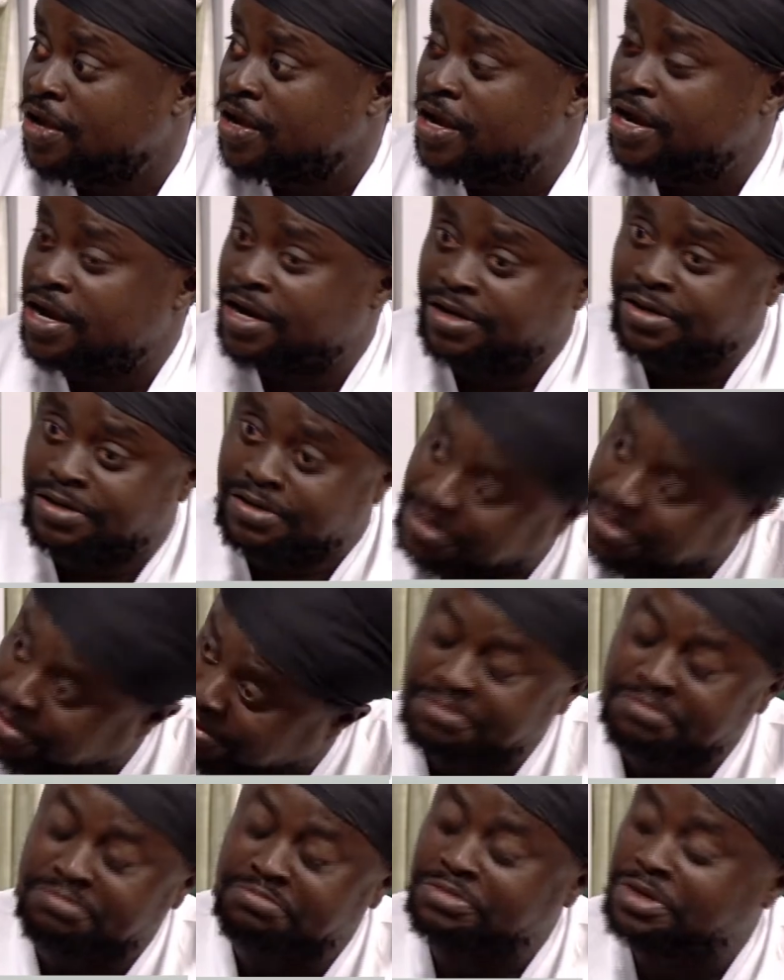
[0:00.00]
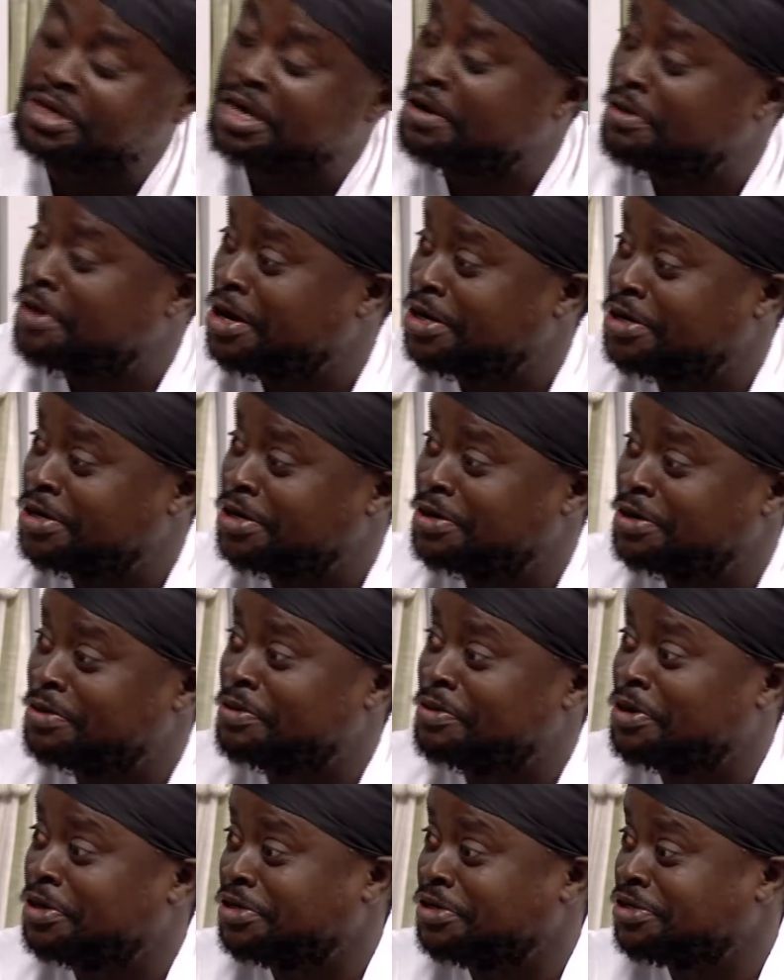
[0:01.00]
And been
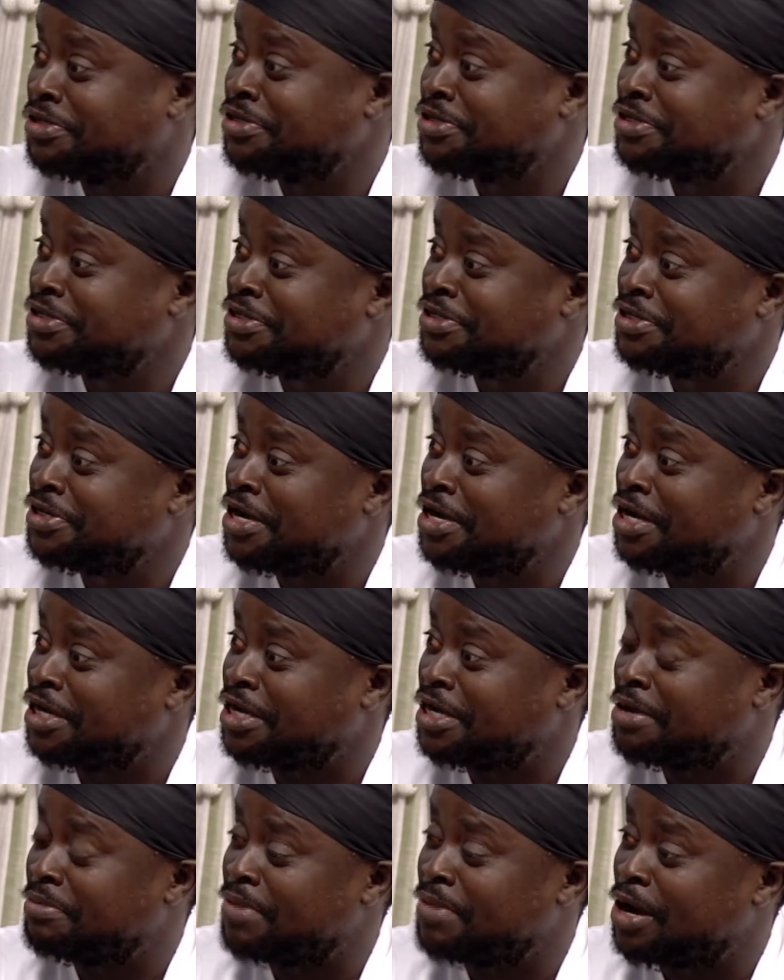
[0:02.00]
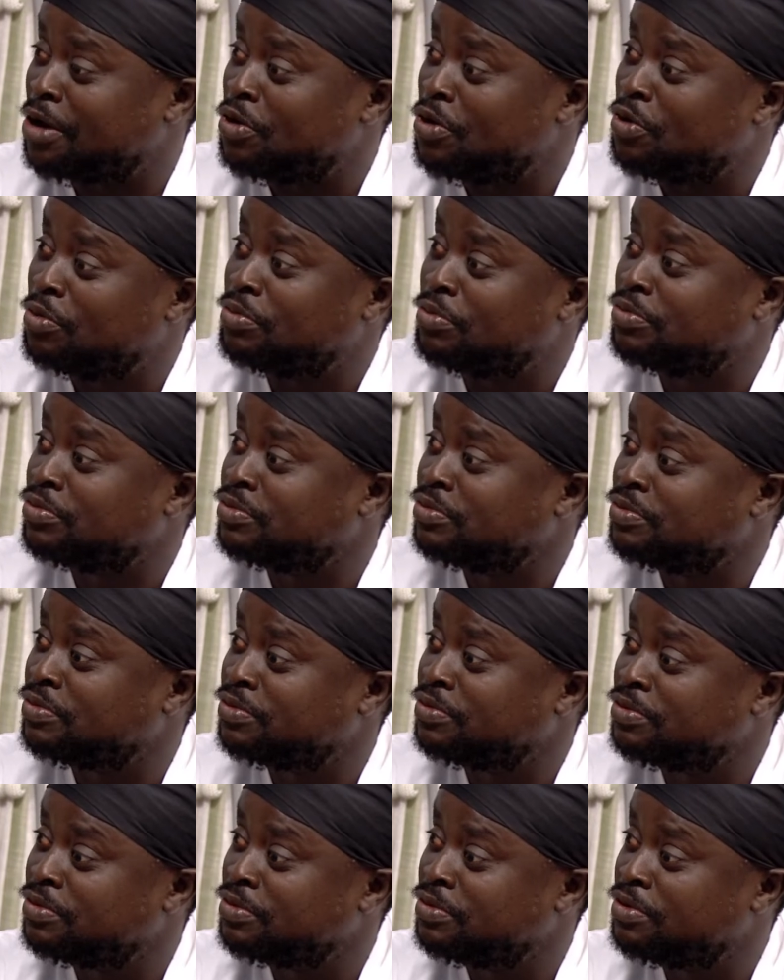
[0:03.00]
around the world and came back home.
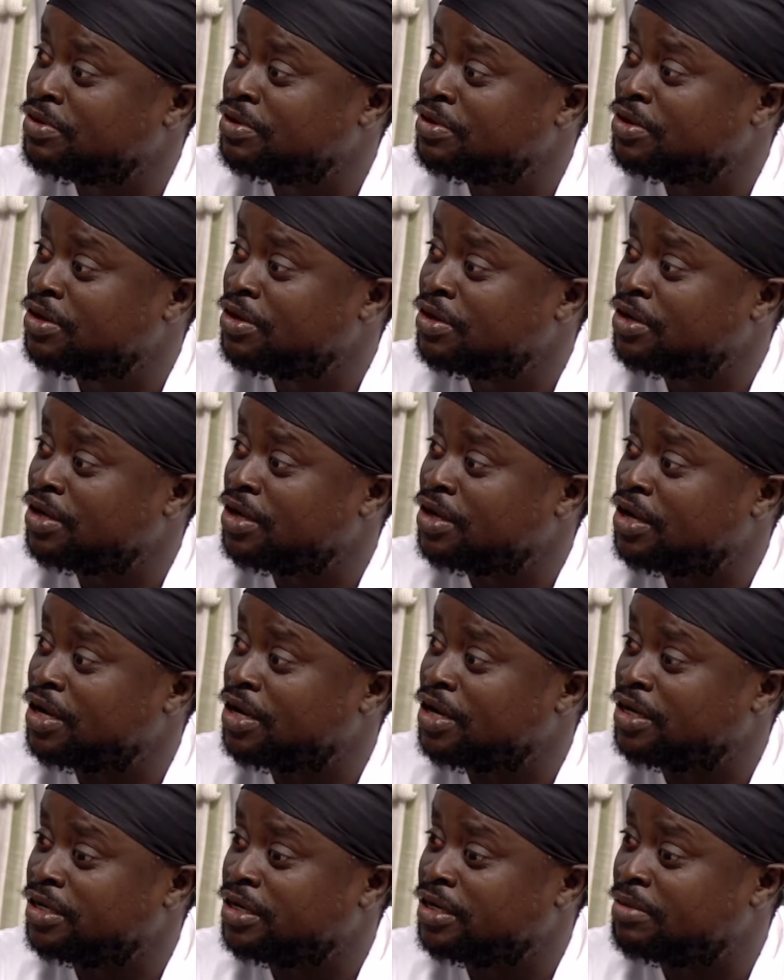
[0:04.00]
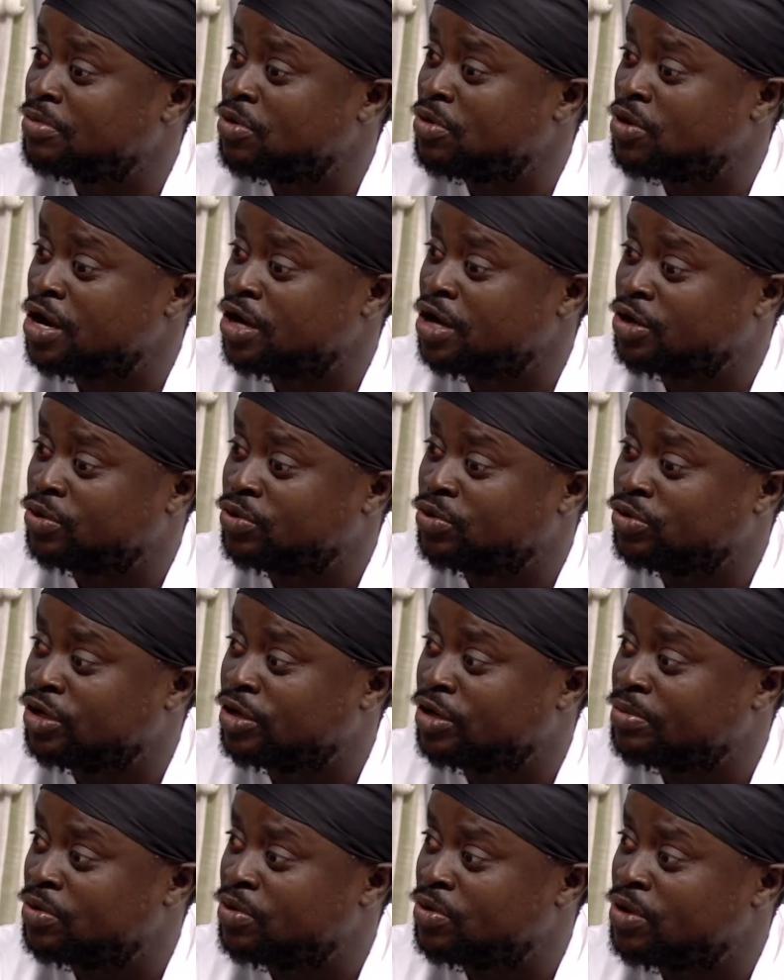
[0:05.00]
And the more I
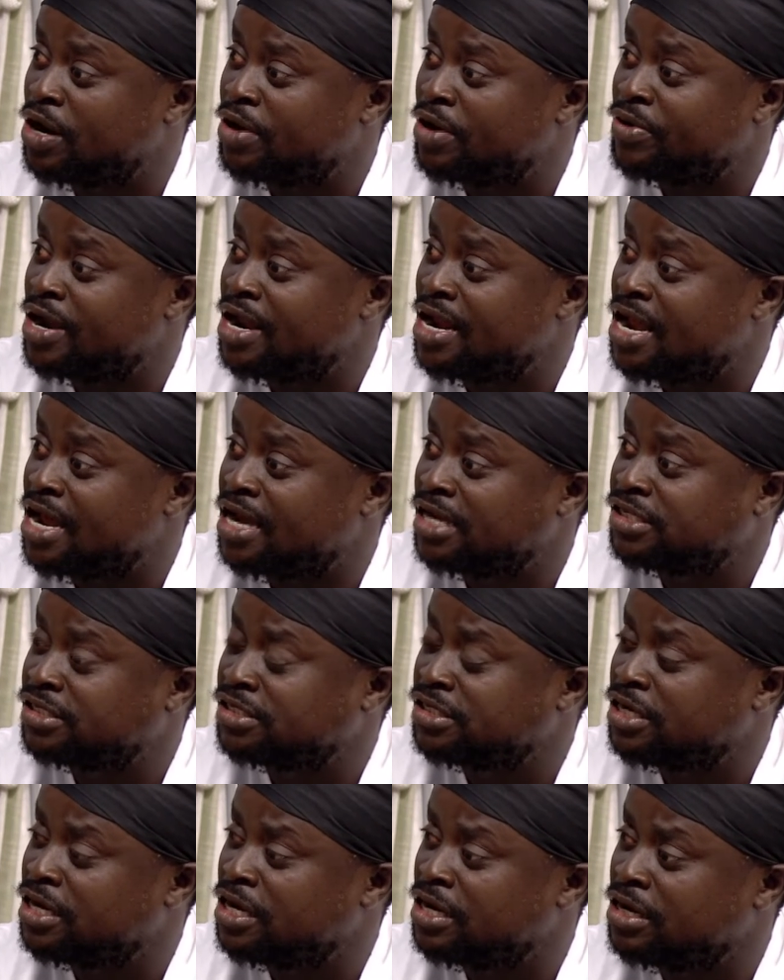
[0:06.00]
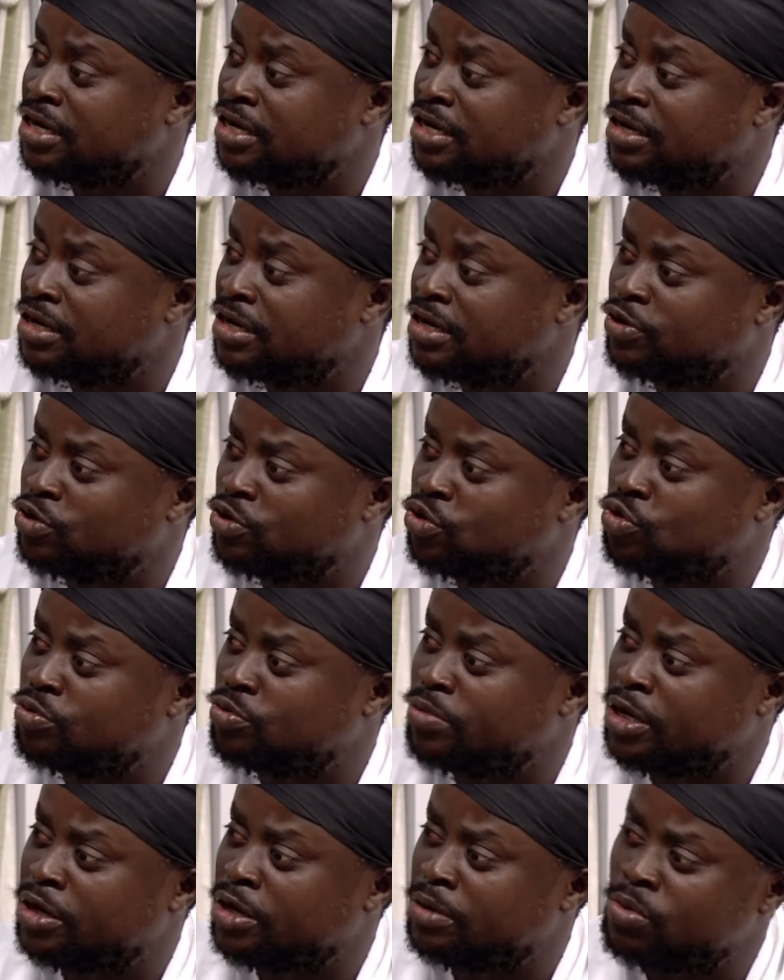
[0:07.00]
grew, the more I realized and loved
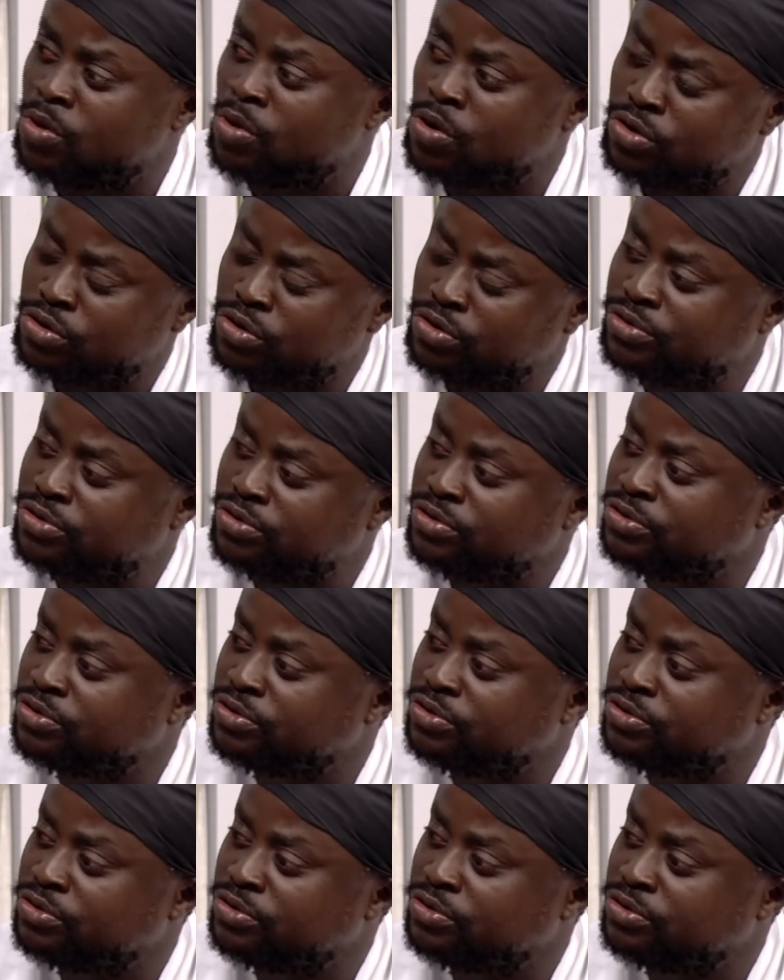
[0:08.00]
Nkrumah the more.